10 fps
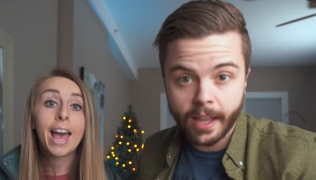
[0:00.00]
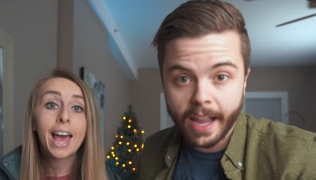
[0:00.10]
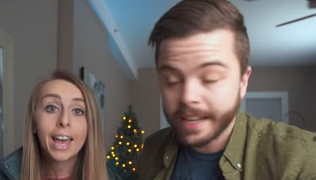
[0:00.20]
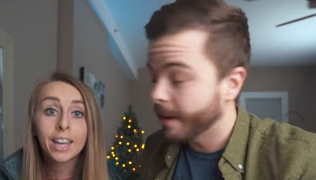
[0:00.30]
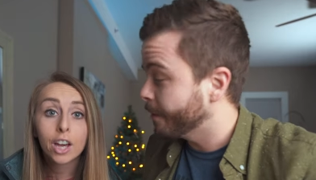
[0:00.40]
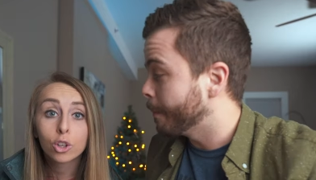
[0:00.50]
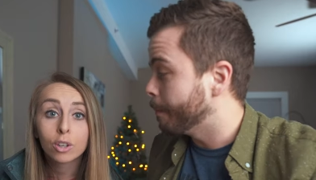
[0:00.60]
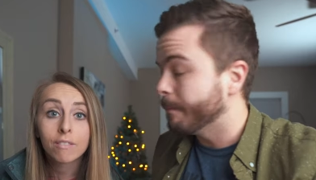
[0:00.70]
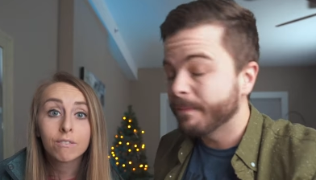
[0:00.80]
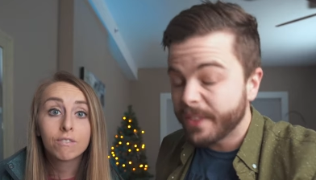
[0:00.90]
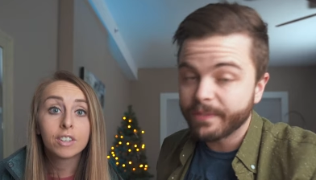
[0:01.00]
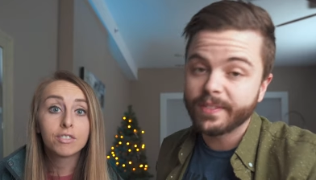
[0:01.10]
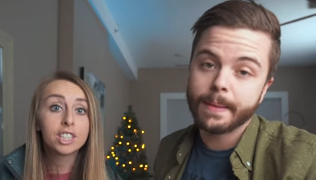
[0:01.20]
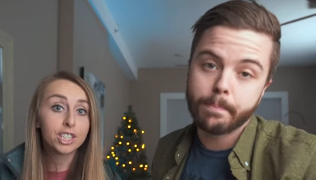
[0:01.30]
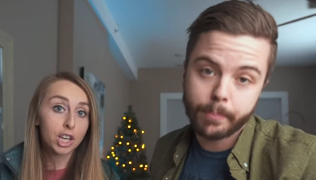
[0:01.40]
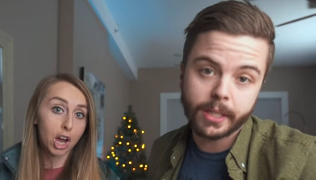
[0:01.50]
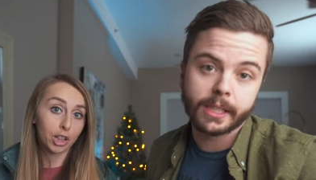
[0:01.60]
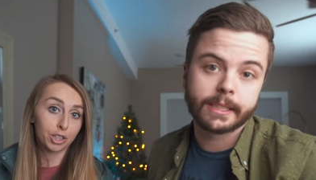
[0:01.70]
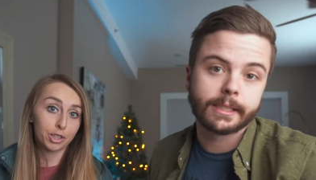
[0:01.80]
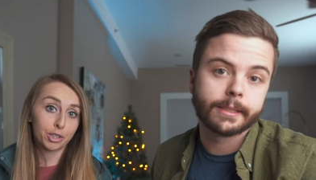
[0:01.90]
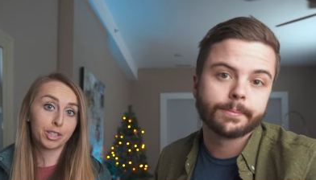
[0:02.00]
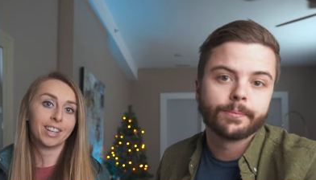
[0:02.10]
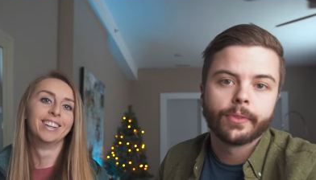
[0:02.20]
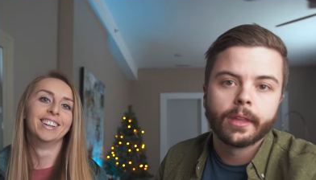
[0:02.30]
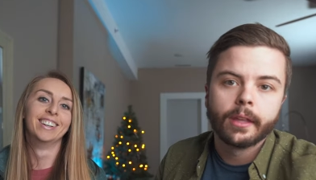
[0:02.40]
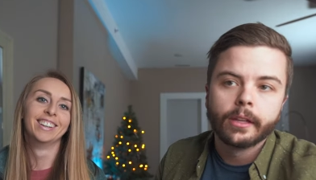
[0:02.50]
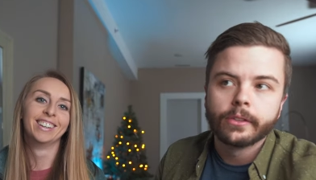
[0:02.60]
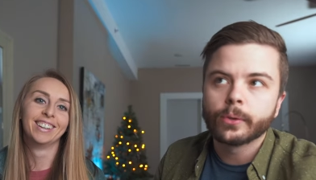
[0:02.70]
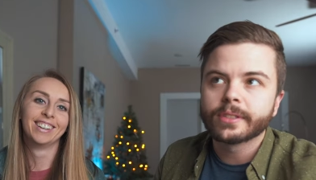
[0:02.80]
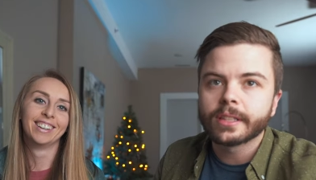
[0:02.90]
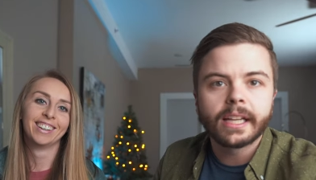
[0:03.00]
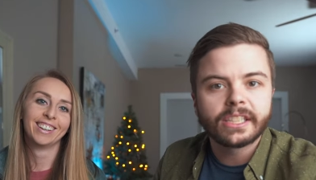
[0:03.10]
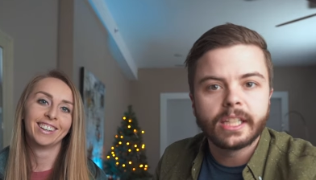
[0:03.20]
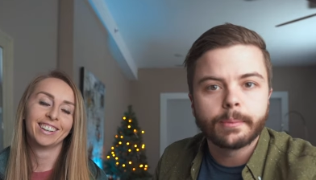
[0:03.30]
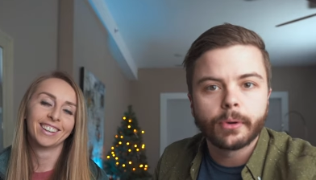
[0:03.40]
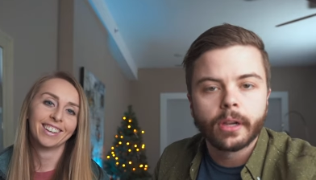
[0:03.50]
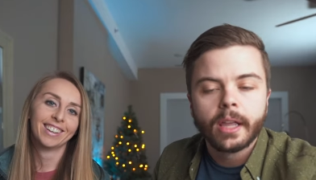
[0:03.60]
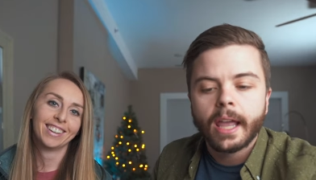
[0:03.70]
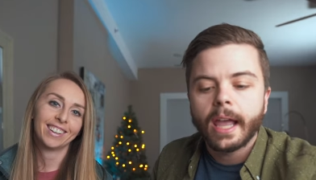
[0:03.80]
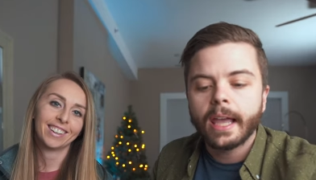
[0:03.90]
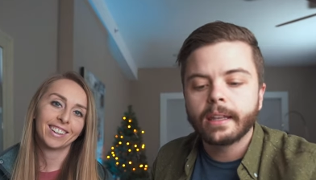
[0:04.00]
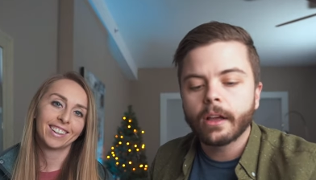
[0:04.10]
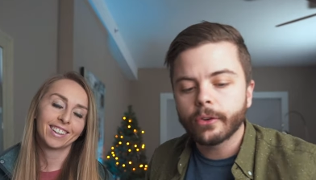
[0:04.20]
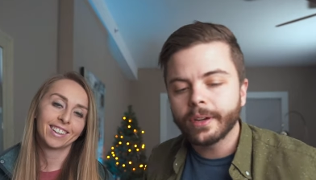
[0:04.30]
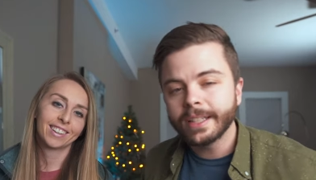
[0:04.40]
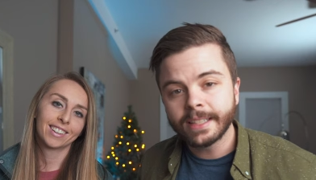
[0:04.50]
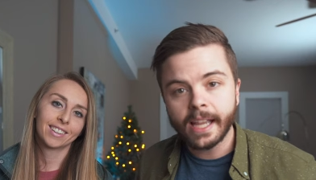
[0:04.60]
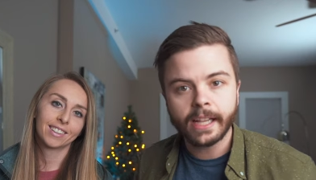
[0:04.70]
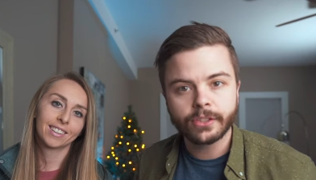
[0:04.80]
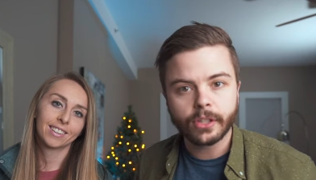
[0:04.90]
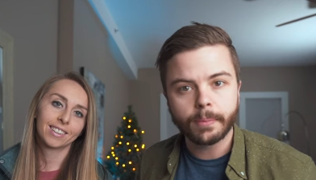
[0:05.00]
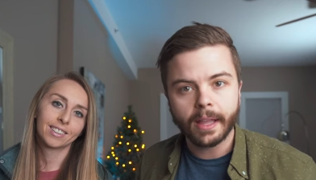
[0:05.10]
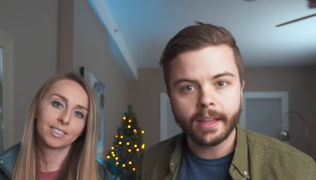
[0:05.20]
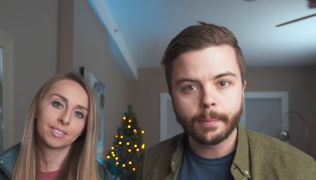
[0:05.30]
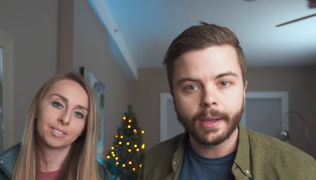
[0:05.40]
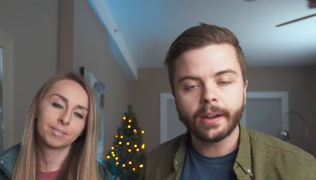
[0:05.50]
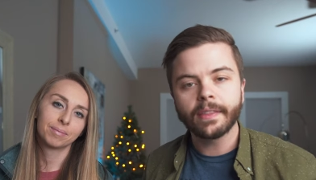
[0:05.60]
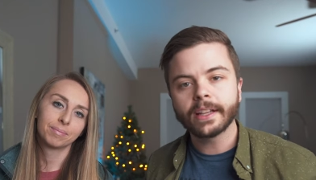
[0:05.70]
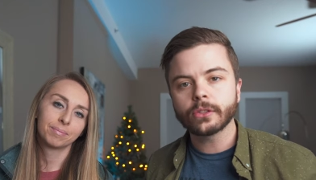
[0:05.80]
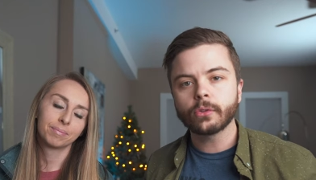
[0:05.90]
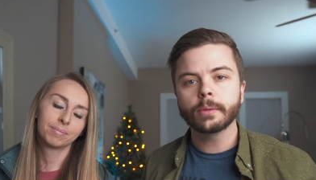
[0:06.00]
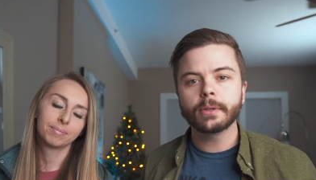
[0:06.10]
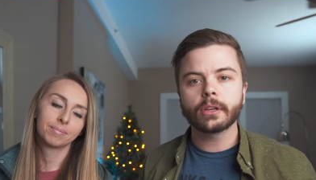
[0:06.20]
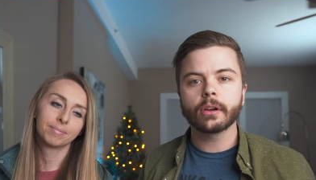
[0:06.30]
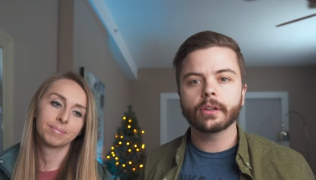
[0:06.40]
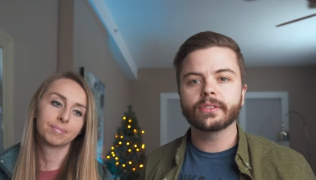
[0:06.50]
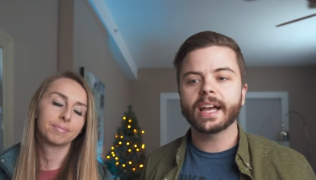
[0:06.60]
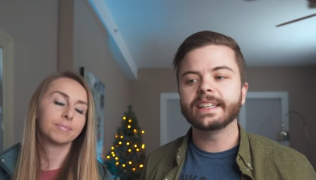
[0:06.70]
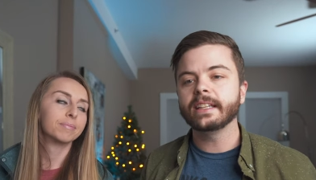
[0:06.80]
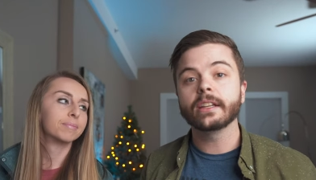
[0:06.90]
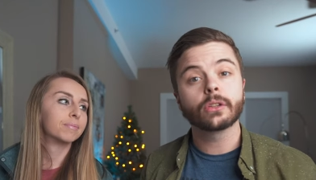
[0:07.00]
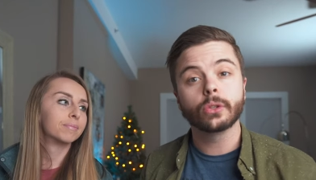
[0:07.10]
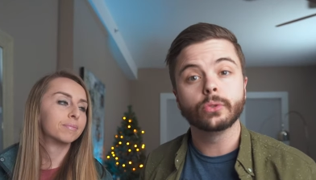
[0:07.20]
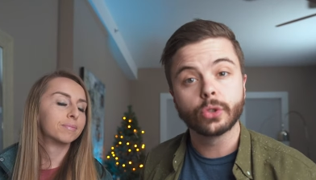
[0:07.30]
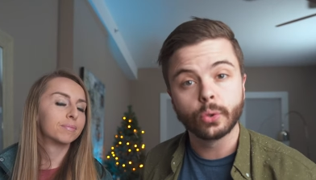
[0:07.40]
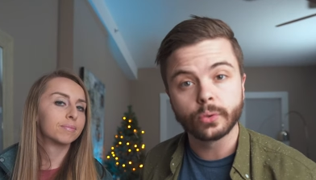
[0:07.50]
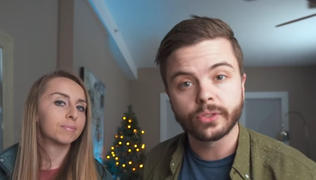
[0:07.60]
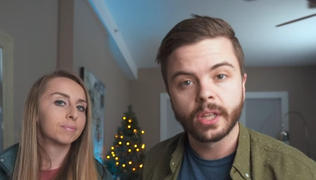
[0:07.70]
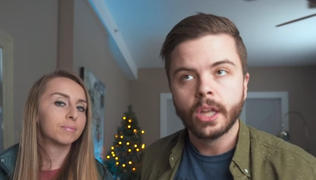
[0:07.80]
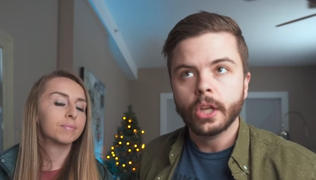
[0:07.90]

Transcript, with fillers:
Speaker 1: 850 bucks. So it's a lot cheaper. And now there is an asterisk by that amount, and that's only because I didn't include tools.